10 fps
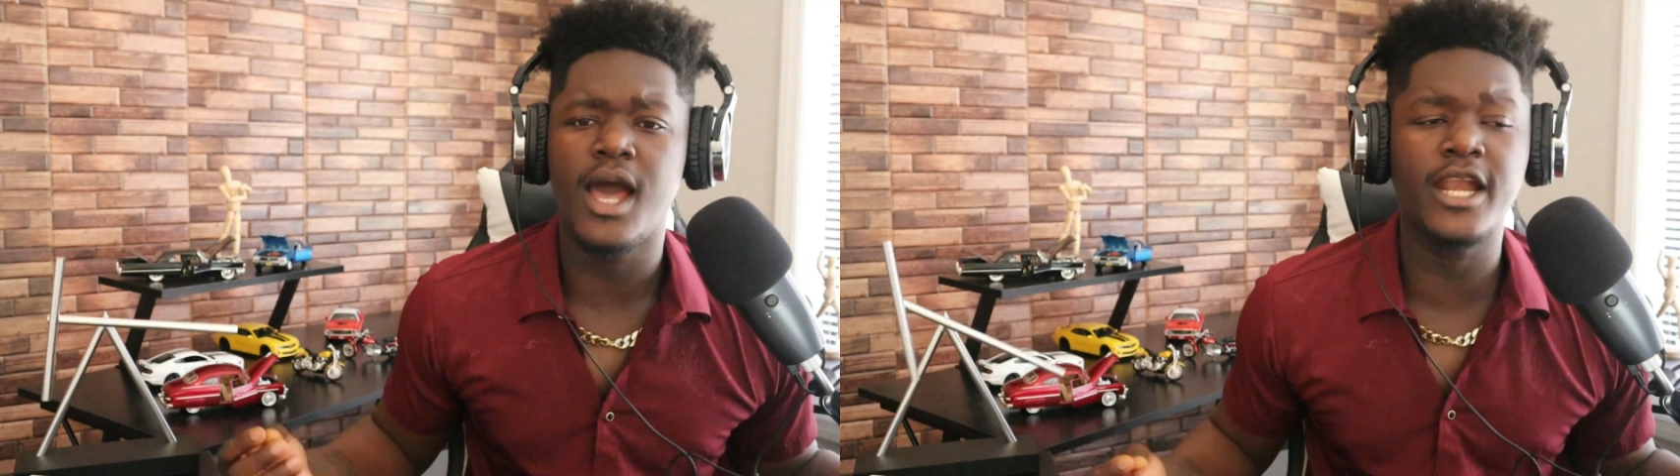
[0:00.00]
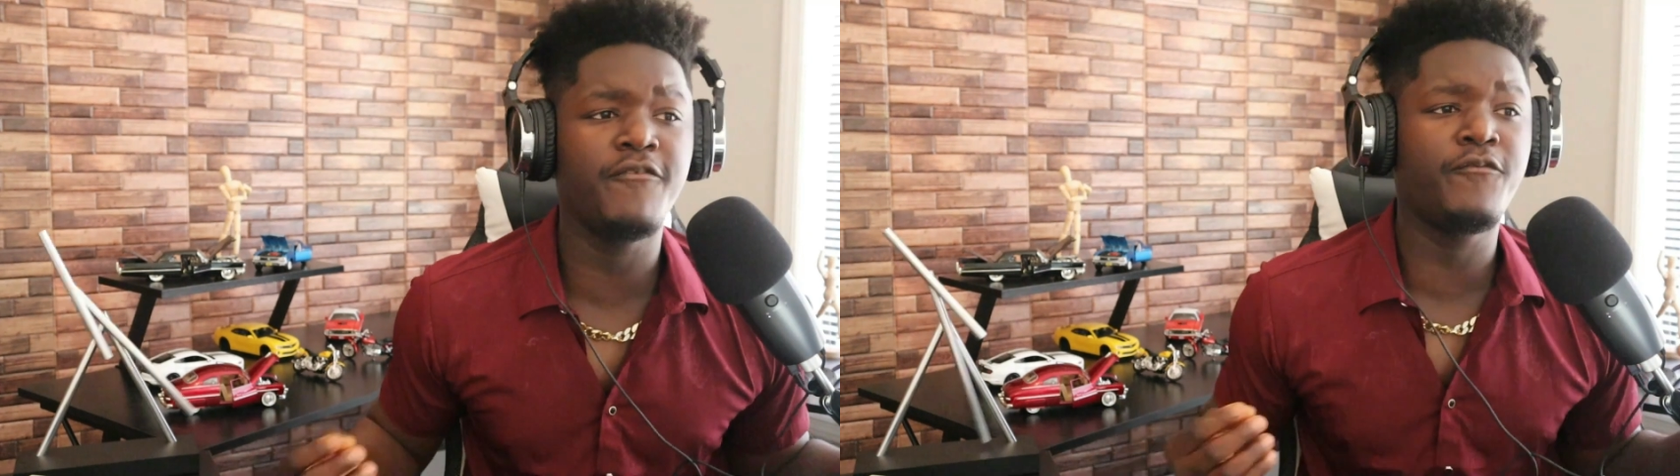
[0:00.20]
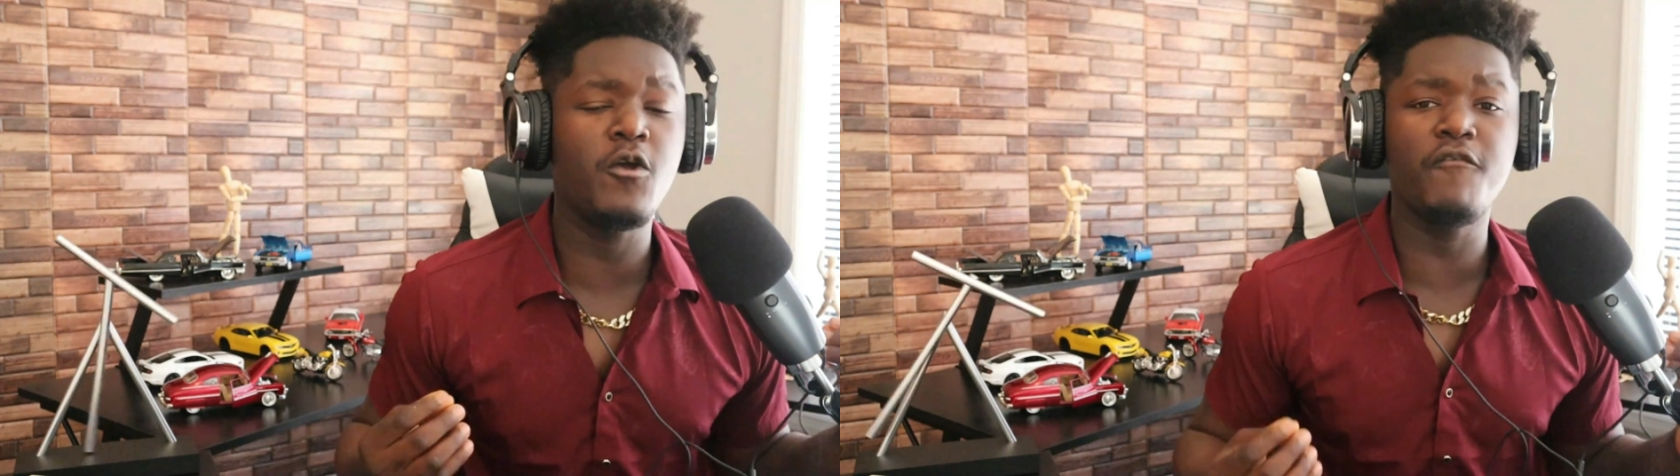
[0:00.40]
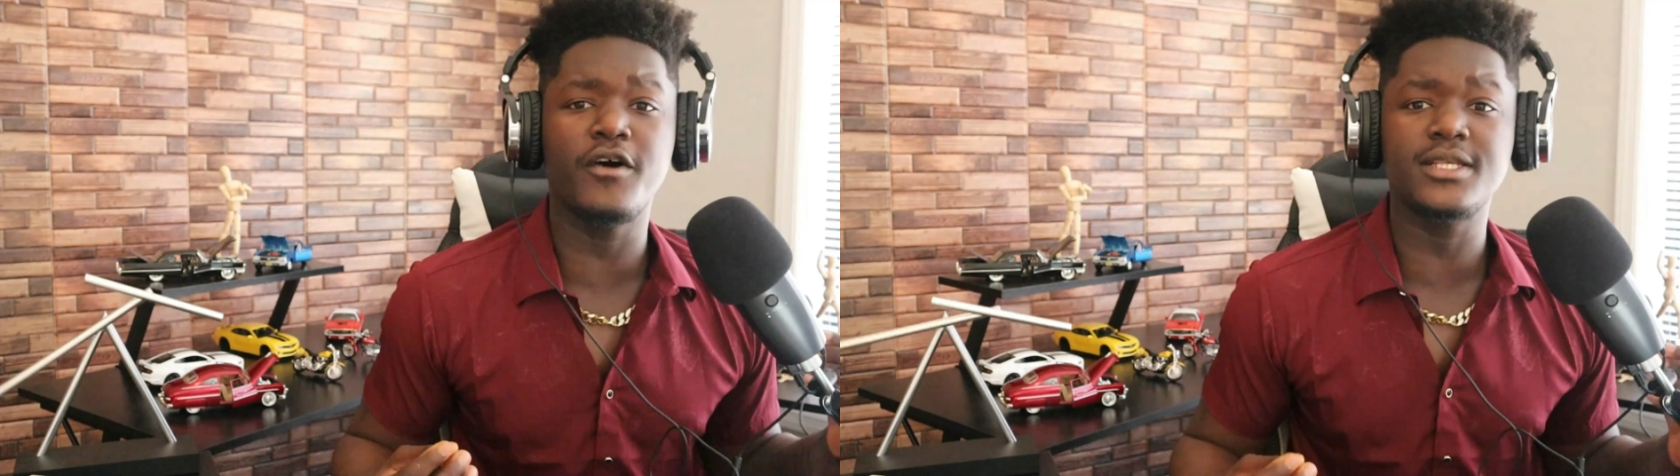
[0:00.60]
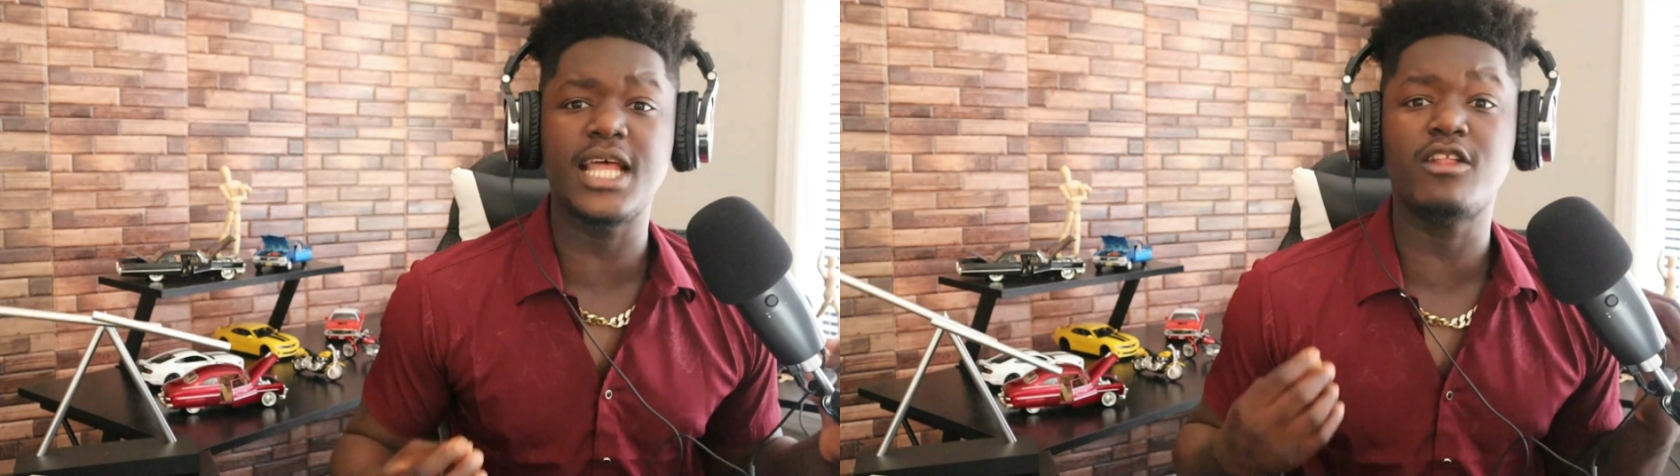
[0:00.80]
And the few
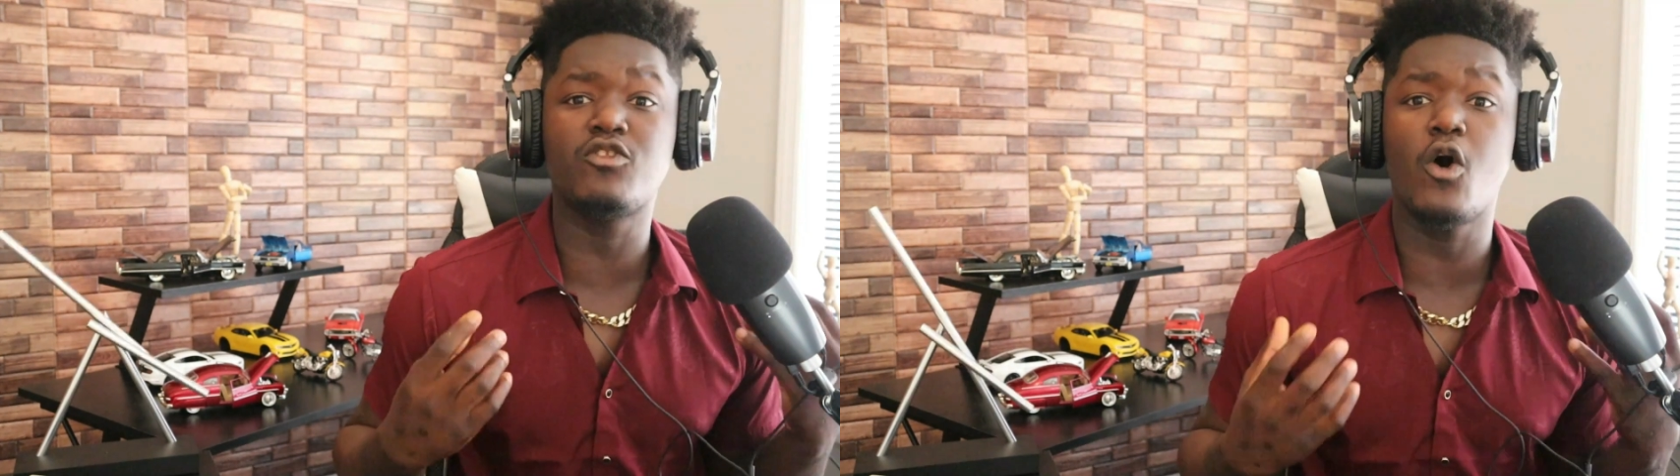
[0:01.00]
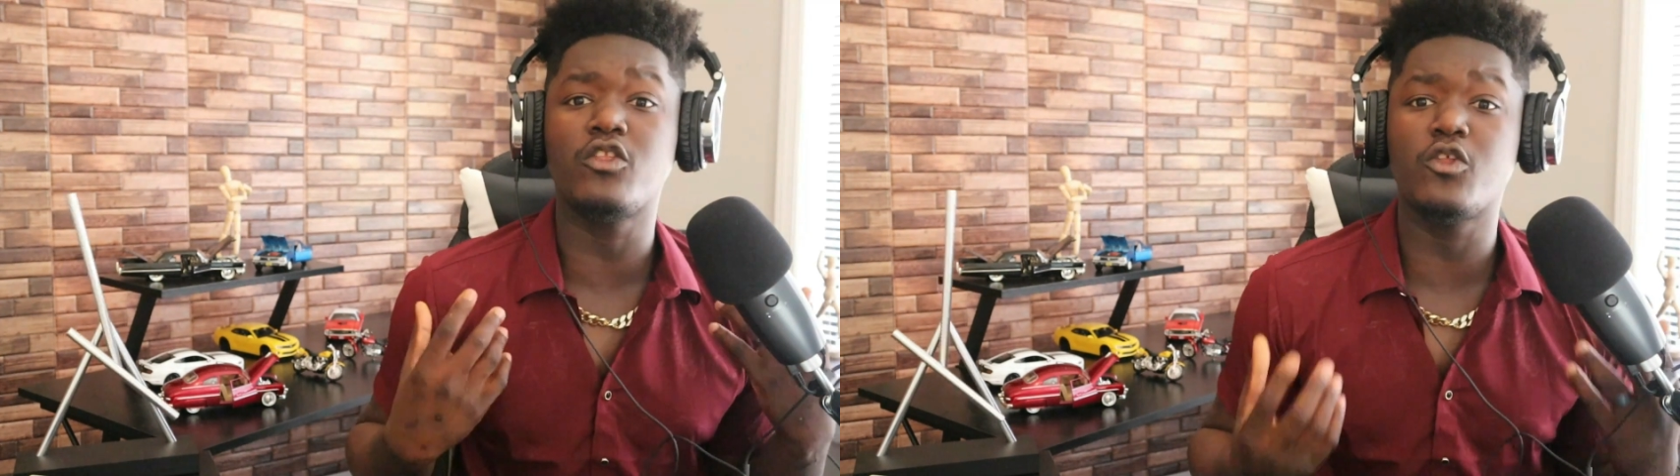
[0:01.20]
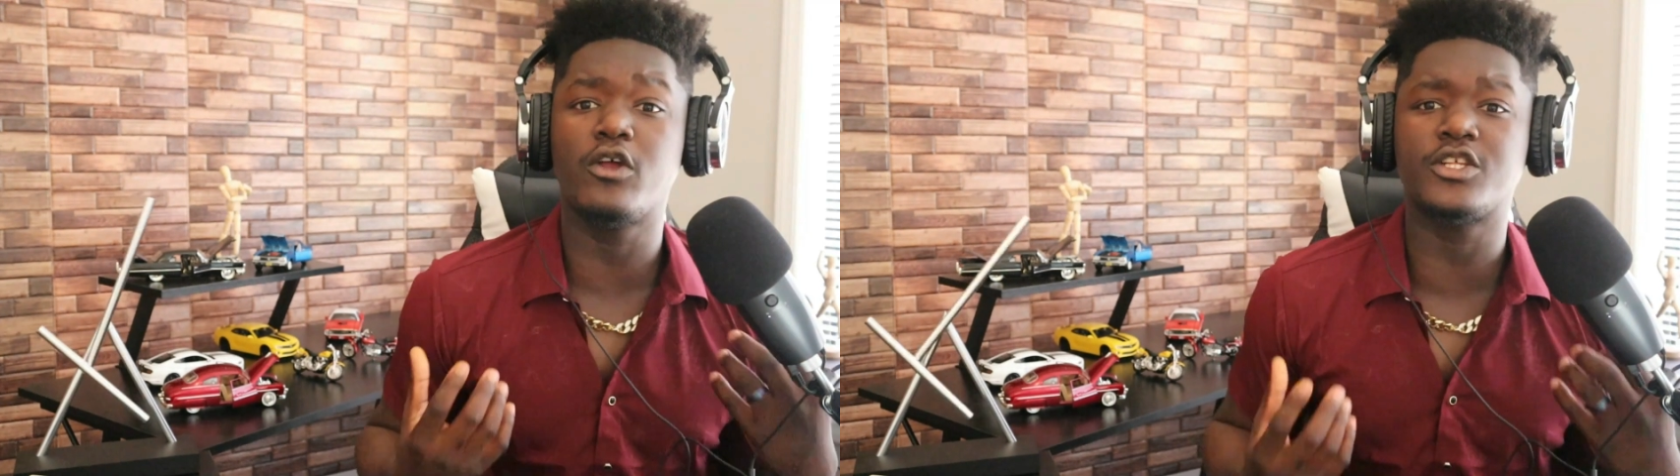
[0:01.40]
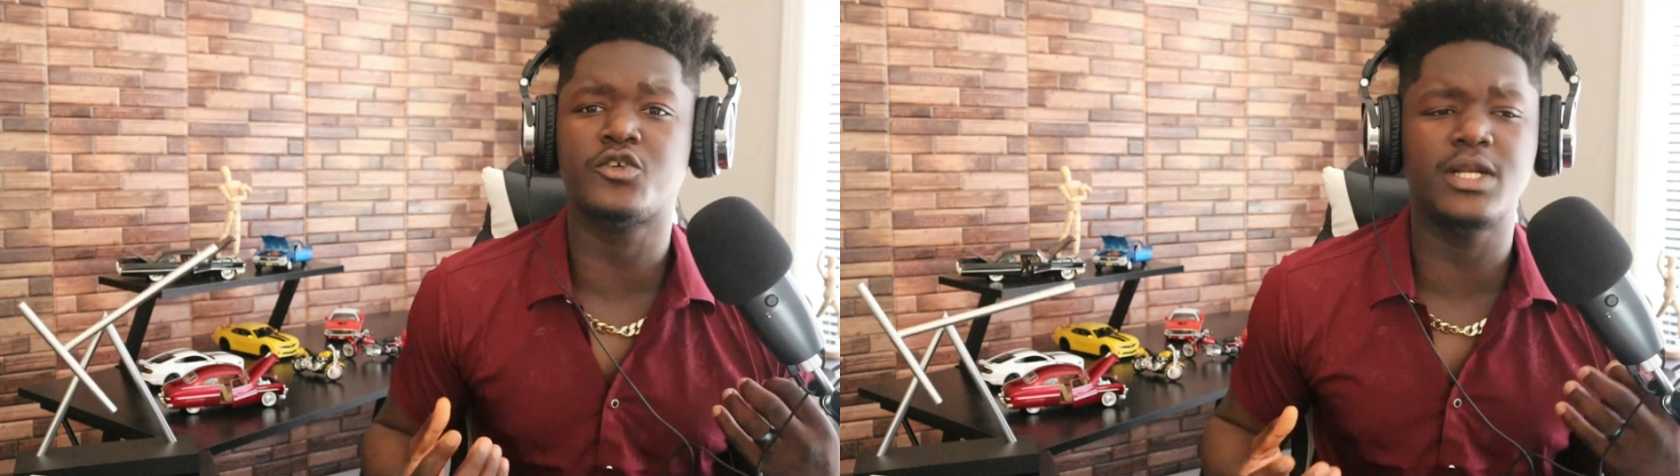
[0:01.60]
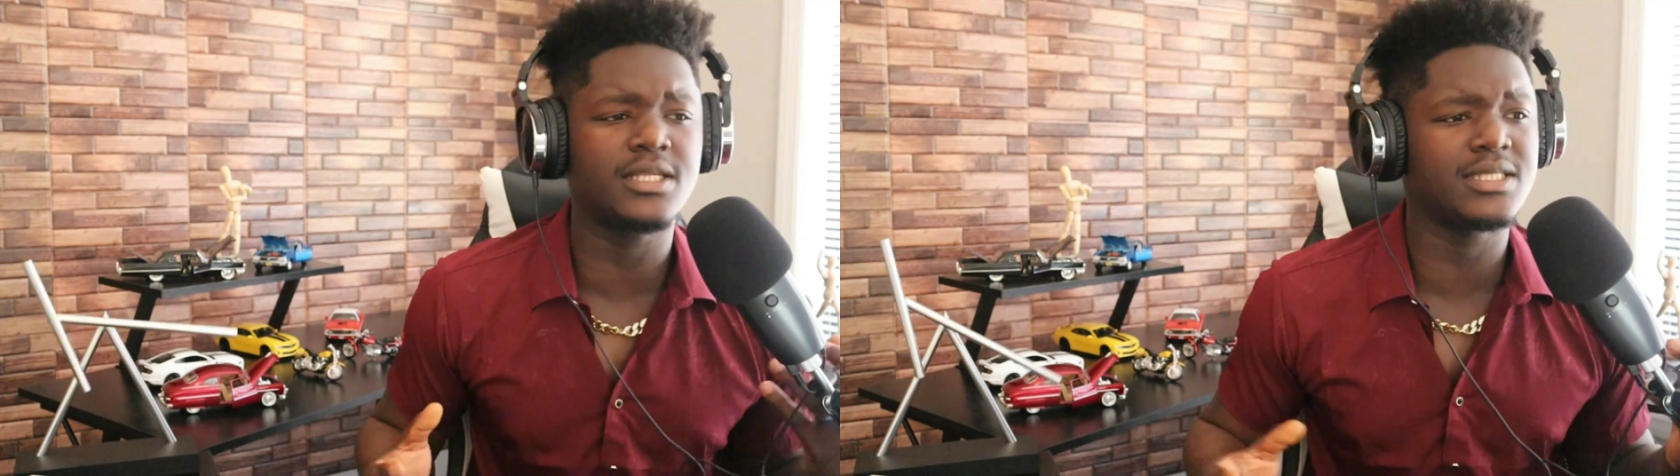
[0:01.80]
of us that don't know the
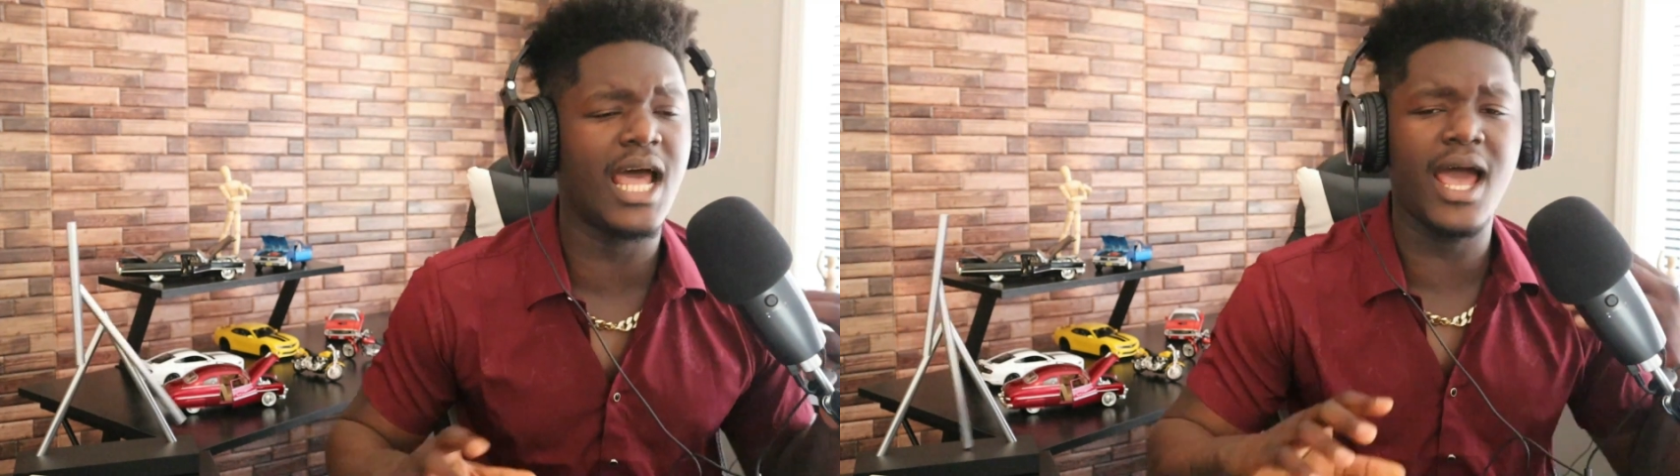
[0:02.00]
truth, listen,